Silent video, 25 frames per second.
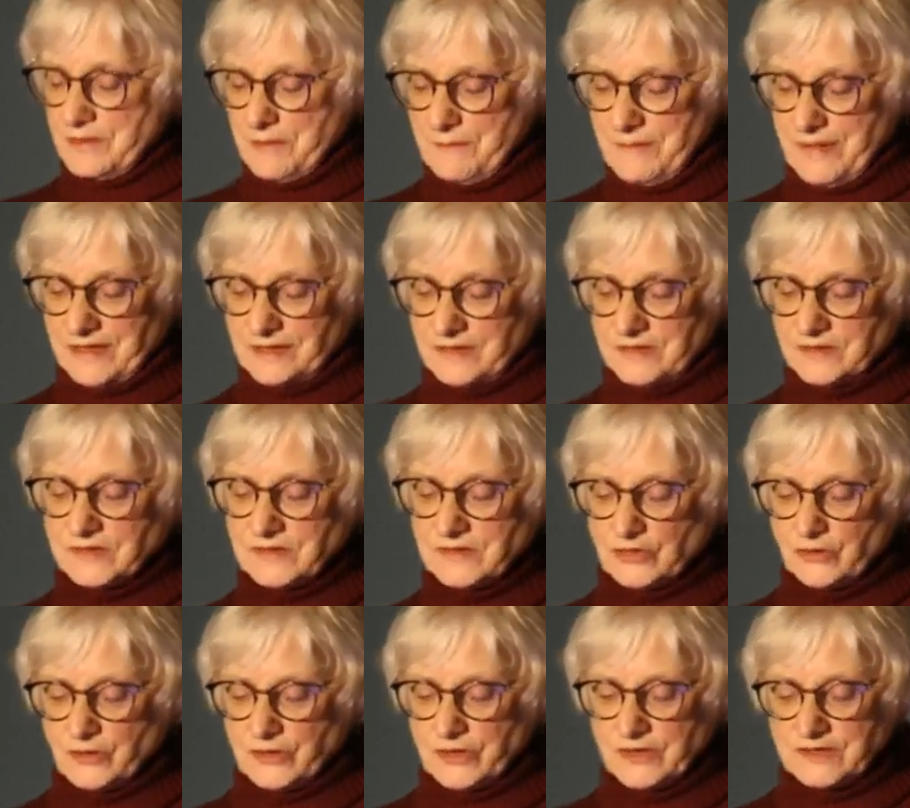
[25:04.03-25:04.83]
men's
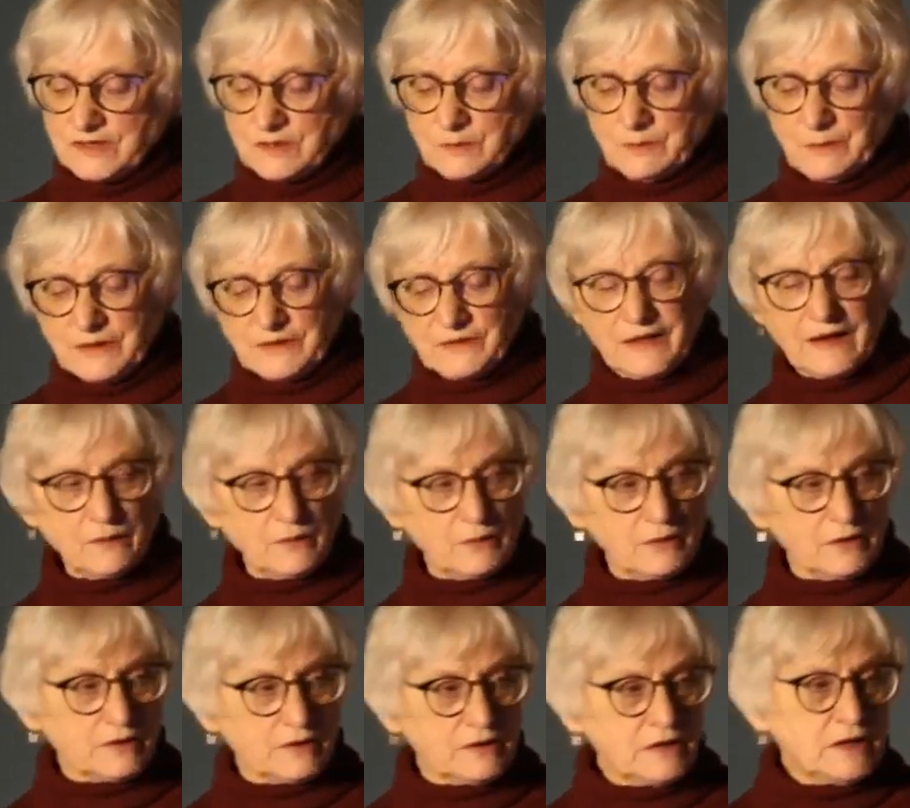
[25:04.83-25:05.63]
stories, but they
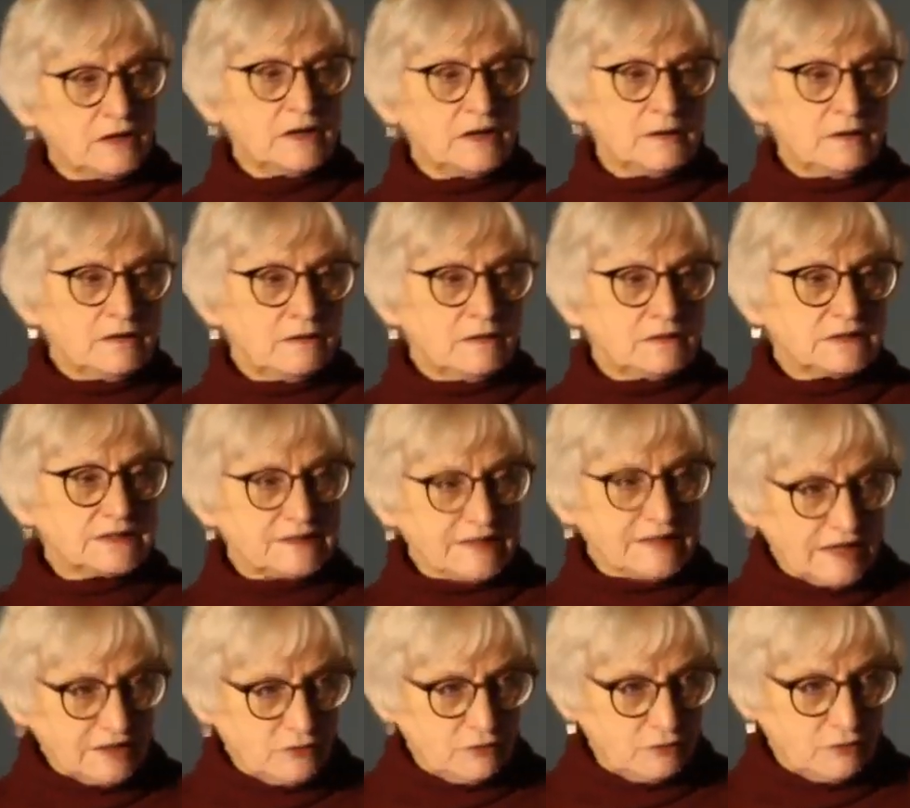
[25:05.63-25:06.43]
were
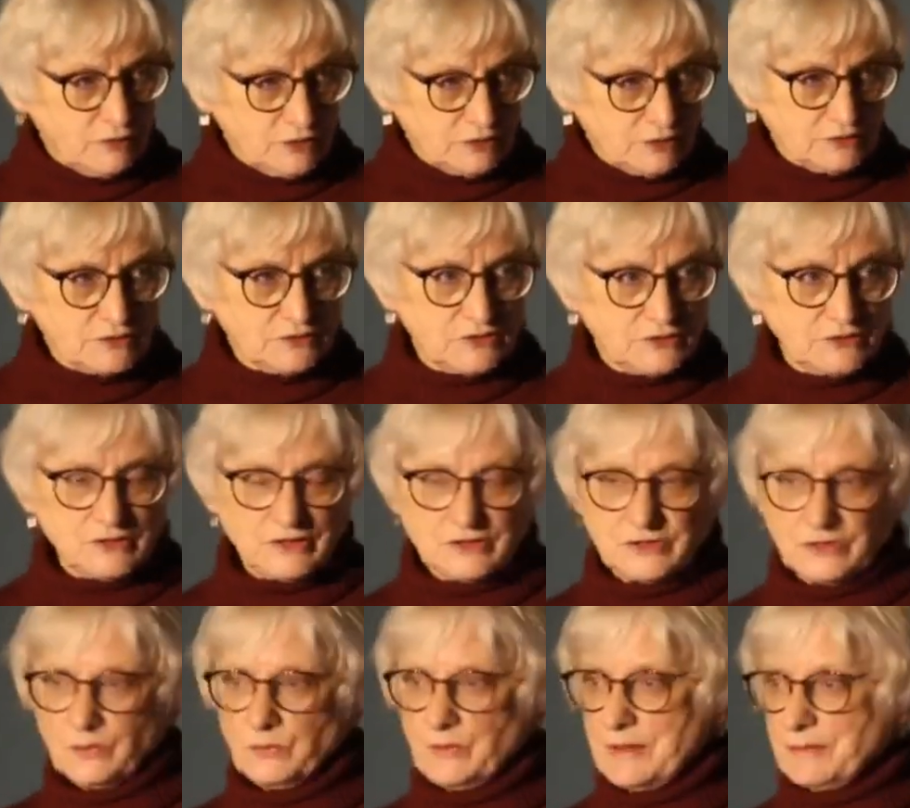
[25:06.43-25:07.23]
central to
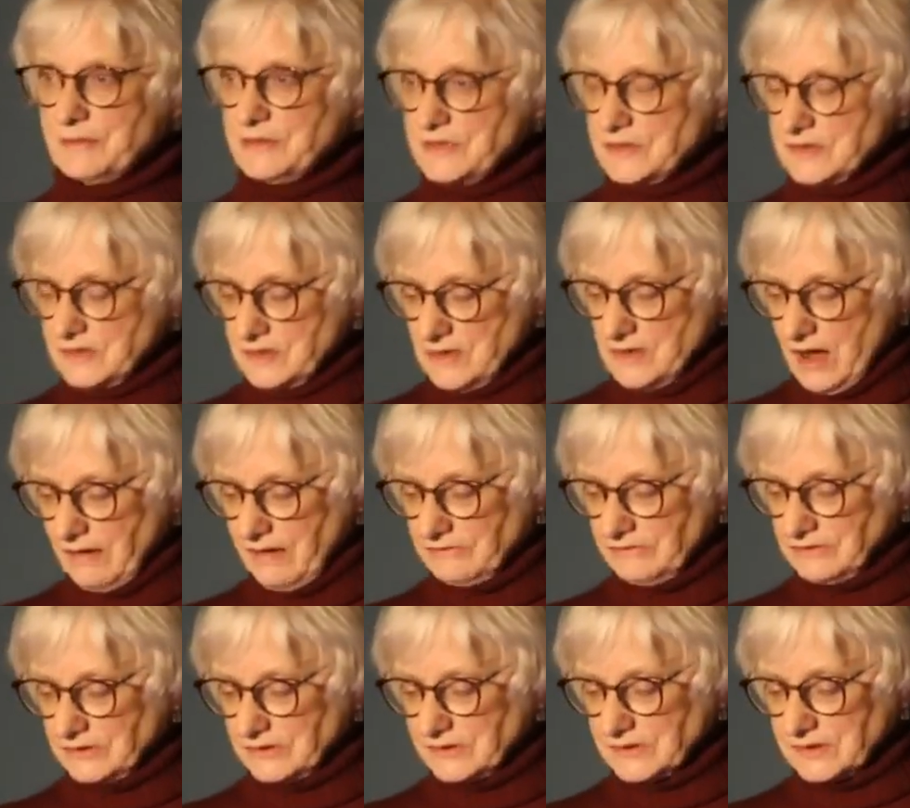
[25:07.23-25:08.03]
the women's
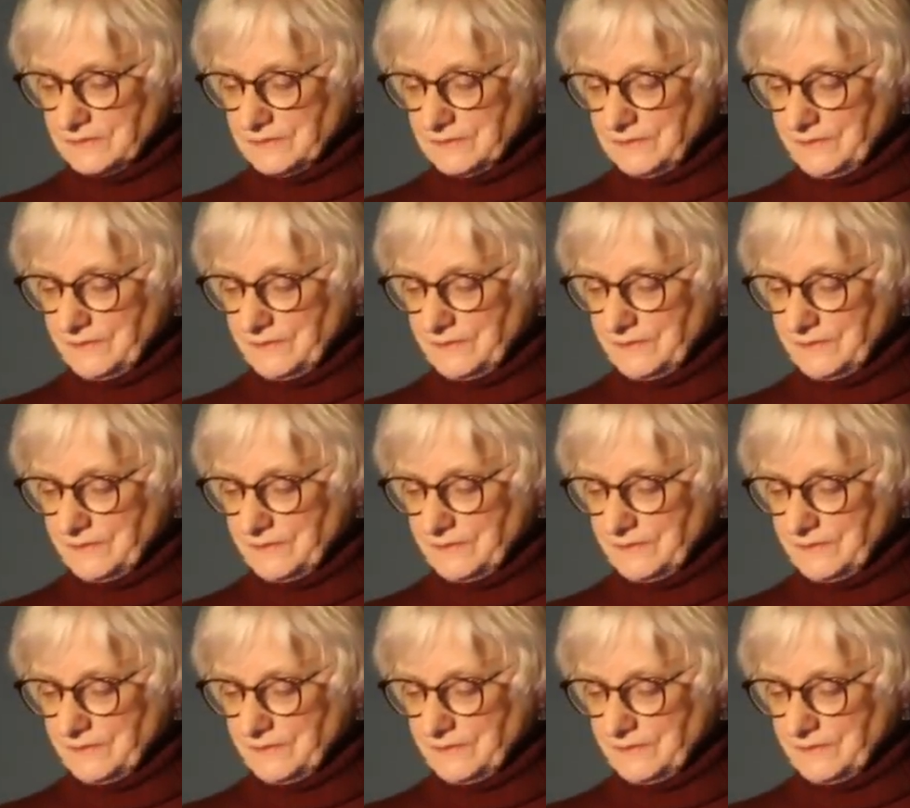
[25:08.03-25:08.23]
novels.